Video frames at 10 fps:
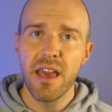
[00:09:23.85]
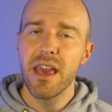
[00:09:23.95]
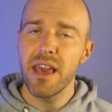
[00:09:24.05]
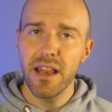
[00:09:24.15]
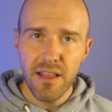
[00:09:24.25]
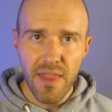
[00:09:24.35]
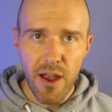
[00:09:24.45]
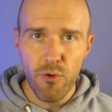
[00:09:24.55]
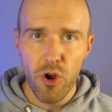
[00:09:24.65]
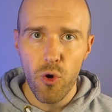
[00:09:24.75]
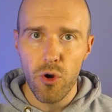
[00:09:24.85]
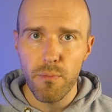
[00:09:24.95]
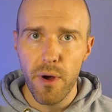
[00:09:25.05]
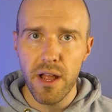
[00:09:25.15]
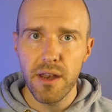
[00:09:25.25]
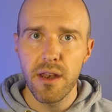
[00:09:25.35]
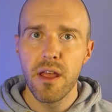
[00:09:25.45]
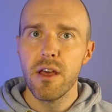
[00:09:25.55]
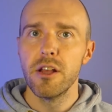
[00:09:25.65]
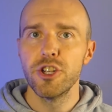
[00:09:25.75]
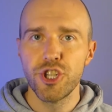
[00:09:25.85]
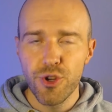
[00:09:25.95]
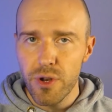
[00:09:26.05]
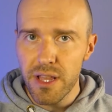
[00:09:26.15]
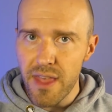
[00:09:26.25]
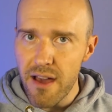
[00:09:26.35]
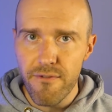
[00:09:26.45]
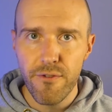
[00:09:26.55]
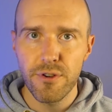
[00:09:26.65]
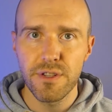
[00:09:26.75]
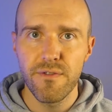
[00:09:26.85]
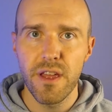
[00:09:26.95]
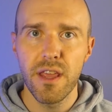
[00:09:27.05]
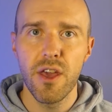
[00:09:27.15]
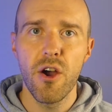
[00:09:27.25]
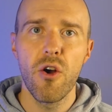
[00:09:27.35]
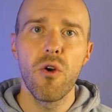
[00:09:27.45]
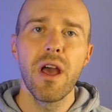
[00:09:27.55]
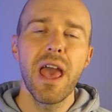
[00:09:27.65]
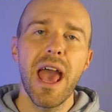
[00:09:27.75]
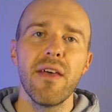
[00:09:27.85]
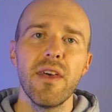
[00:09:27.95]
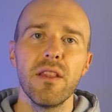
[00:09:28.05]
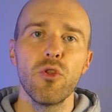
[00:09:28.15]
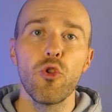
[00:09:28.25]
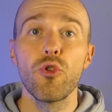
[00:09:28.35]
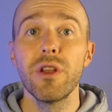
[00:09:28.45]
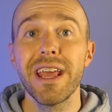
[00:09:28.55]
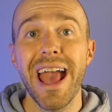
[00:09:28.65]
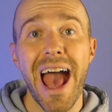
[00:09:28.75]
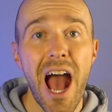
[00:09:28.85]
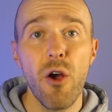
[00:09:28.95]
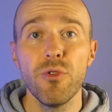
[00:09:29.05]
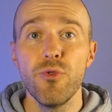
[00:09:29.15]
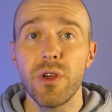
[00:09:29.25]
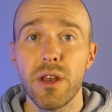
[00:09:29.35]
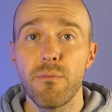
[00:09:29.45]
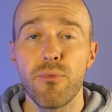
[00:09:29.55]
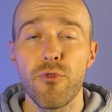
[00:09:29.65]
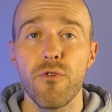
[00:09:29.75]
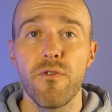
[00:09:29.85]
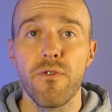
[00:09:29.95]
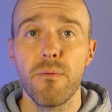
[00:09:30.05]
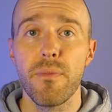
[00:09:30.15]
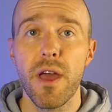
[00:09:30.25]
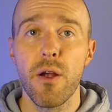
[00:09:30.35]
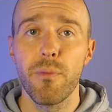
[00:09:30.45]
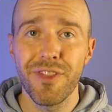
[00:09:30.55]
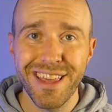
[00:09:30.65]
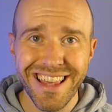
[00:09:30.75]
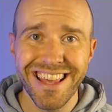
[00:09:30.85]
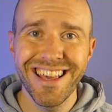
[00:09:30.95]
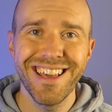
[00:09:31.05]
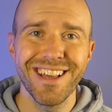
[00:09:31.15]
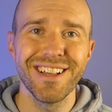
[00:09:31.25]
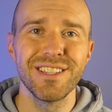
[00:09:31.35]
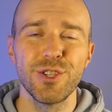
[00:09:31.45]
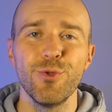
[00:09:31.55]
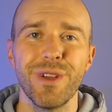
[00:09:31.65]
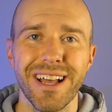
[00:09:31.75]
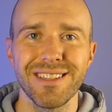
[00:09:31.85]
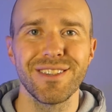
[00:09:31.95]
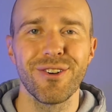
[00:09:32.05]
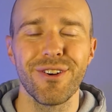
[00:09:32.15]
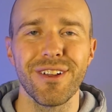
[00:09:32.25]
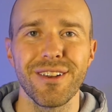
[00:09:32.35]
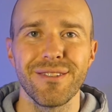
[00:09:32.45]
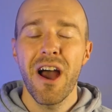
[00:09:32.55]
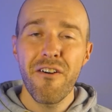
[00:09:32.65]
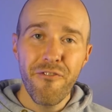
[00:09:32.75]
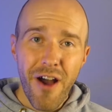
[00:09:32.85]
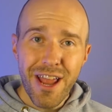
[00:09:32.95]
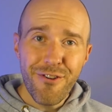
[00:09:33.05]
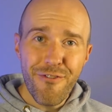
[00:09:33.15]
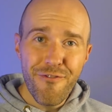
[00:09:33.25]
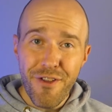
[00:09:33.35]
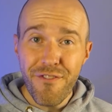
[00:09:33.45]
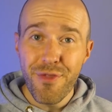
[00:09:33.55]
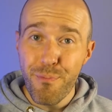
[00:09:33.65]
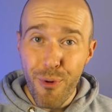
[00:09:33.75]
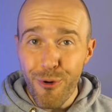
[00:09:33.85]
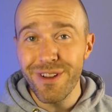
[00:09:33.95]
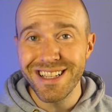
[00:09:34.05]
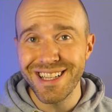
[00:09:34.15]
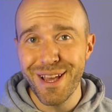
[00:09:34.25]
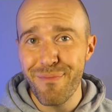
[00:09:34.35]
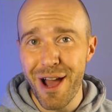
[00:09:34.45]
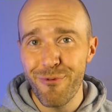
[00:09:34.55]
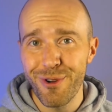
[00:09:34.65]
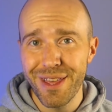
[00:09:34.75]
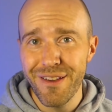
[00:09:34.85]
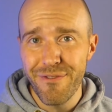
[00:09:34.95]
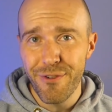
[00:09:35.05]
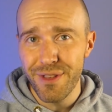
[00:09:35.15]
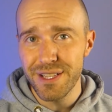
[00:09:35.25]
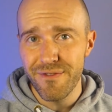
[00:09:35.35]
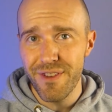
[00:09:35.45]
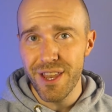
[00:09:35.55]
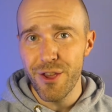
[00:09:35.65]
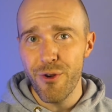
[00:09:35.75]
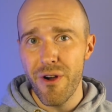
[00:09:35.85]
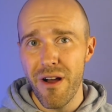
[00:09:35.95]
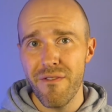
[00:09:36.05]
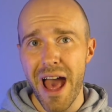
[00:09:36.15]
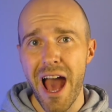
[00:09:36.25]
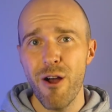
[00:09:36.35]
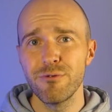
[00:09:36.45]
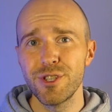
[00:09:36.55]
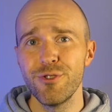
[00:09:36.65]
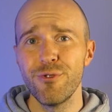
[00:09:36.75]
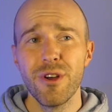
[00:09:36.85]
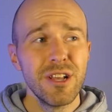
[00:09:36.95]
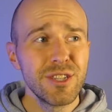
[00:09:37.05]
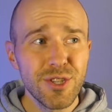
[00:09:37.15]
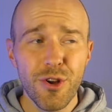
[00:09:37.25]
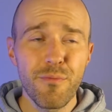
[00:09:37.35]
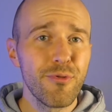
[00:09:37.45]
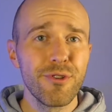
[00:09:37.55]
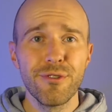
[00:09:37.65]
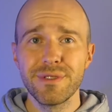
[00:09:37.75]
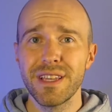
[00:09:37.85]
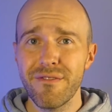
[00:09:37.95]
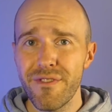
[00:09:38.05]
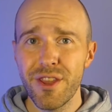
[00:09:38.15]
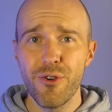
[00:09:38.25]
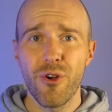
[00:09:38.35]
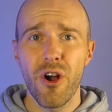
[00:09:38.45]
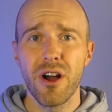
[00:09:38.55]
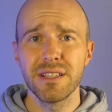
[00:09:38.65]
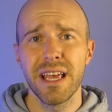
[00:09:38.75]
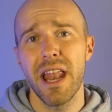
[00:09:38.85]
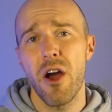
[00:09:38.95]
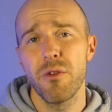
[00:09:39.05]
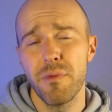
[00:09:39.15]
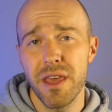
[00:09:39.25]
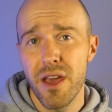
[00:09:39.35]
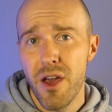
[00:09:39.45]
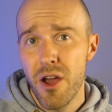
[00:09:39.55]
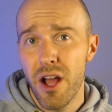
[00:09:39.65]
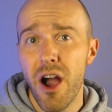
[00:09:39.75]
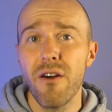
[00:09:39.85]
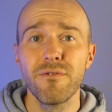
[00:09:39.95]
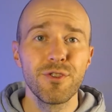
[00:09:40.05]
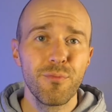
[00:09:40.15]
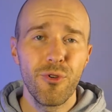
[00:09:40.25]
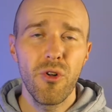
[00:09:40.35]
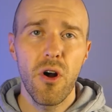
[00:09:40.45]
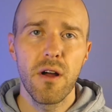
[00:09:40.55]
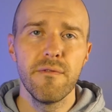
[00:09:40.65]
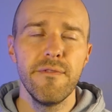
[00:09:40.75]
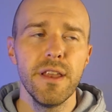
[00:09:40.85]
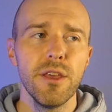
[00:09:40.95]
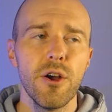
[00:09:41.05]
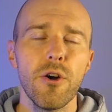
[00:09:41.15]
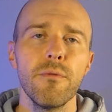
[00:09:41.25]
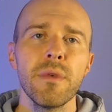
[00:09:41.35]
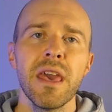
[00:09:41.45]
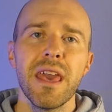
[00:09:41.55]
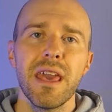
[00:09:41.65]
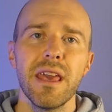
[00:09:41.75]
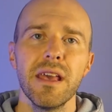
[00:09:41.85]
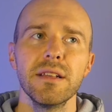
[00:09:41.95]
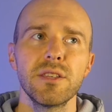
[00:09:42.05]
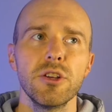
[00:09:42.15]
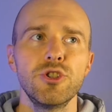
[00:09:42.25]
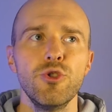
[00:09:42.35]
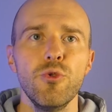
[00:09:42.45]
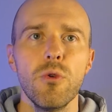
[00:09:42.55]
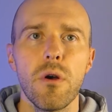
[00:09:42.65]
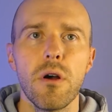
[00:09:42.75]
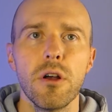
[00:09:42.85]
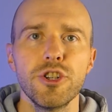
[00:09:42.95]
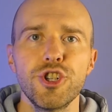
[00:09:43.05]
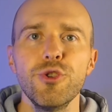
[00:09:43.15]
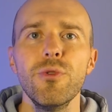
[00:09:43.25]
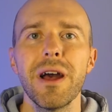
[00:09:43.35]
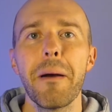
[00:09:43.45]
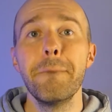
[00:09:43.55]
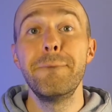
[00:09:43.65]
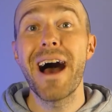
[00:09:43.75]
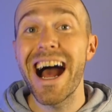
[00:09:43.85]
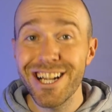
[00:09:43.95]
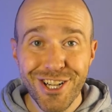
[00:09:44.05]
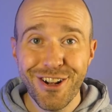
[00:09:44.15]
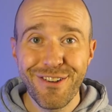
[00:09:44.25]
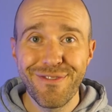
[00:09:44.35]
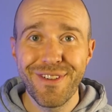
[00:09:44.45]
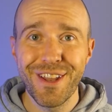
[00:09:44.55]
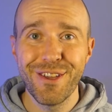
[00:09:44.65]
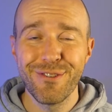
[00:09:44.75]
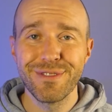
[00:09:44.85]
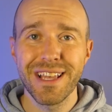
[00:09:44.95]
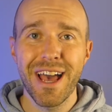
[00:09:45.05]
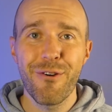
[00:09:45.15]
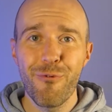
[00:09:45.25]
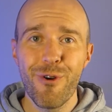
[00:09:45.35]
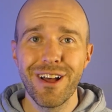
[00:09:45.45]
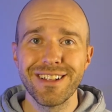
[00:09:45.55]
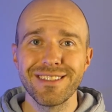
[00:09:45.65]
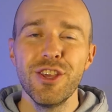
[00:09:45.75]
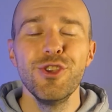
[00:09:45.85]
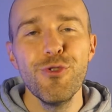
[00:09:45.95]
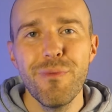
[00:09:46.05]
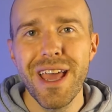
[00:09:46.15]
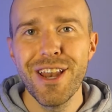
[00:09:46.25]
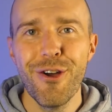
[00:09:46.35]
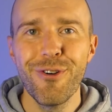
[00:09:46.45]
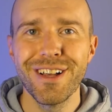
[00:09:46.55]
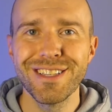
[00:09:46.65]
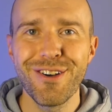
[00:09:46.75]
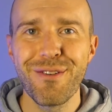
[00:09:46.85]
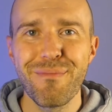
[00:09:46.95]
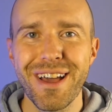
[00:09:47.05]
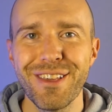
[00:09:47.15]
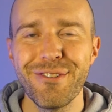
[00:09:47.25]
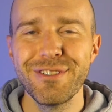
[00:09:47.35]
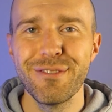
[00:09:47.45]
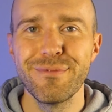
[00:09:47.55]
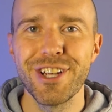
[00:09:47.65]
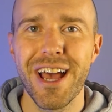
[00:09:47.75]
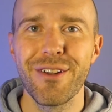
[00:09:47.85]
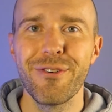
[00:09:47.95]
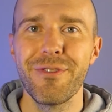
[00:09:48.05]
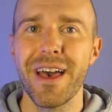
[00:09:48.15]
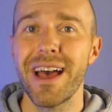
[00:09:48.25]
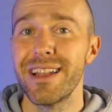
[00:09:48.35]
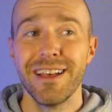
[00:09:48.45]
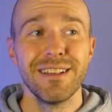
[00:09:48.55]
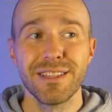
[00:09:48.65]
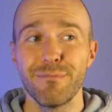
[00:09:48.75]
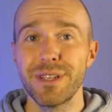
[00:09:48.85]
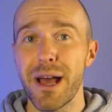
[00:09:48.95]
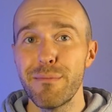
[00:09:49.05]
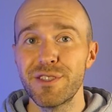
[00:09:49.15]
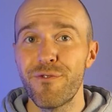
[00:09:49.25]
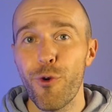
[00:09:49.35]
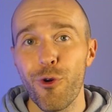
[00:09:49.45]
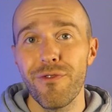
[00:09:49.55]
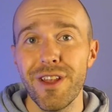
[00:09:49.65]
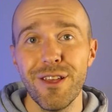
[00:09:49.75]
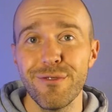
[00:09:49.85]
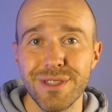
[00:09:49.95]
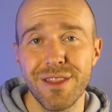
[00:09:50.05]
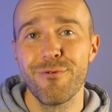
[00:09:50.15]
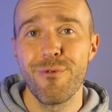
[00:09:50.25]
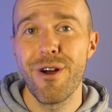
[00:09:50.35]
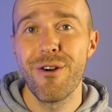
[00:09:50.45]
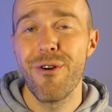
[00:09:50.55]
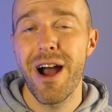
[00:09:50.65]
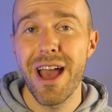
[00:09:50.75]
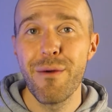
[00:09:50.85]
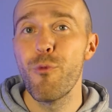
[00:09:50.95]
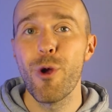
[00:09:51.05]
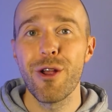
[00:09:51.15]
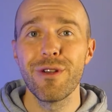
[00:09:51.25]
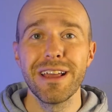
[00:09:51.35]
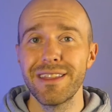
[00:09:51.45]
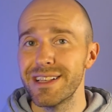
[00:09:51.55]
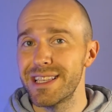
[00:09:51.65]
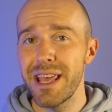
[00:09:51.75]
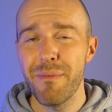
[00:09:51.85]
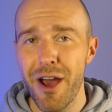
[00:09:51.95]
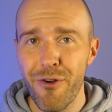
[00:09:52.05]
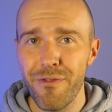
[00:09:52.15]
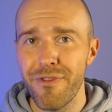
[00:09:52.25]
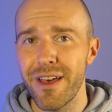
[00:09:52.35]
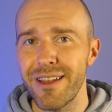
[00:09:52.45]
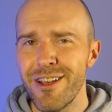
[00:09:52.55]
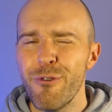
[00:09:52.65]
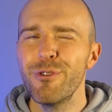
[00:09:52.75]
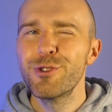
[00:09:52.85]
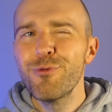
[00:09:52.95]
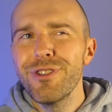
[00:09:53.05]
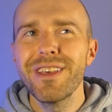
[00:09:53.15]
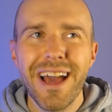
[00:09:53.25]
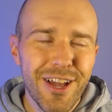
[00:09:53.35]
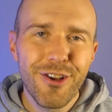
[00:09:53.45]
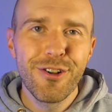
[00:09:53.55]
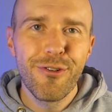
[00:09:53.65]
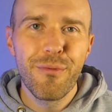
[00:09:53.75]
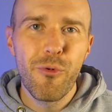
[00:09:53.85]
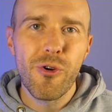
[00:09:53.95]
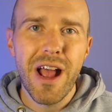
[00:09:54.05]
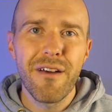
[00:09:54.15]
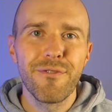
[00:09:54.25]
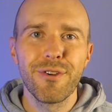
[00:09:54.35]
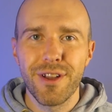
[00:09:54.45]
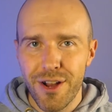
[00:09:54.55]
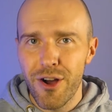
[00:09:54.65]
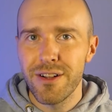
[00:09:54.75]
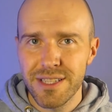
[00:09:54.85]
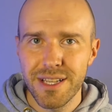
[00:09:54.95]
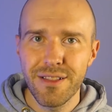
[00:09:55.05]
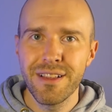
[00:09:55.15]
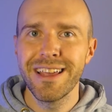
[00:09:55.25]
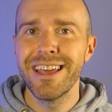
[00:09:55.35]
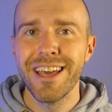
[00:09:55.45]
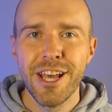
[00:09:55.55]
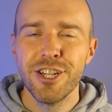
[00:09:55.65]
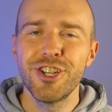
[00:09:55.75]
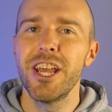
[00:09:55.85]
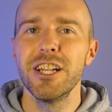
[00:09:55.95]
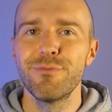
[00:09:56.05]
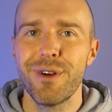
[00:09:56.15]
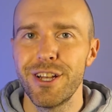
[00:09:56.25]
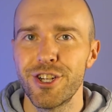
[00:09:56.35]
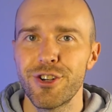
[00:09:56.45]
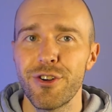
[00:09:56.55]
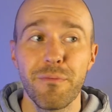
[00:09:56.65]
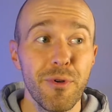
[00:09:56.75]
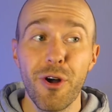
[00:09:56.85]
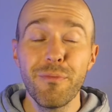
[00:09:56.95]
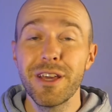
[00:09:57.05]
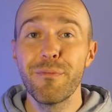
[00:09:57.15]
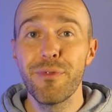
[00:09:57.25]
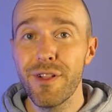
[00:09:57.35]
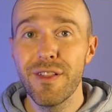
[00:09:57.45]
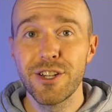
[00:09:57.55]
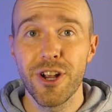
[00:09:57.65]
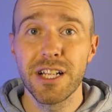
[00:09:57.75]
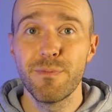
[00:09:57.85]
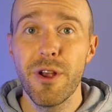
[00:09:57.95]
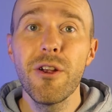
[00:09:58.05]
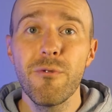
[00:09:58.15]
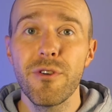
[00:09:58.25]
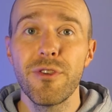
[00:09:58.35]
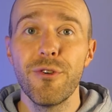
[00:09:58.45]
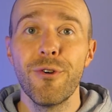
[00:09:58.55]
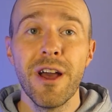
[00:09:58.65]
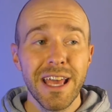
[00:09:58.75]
Hitting that record button, shooting that first video, and then learning how you can improve from there. But the key is to get started. A final fifth bonus tip I will give for this video of how to start producing video content, how to be comfortable on video, is to shoot a batch of videos at once. You may notice on my YouTube channel that Sometimes 4 videos in the row, I am wearing the same outfit, which really I could go to more effort and constantly change my shirt, but I'll be completely transparent with you.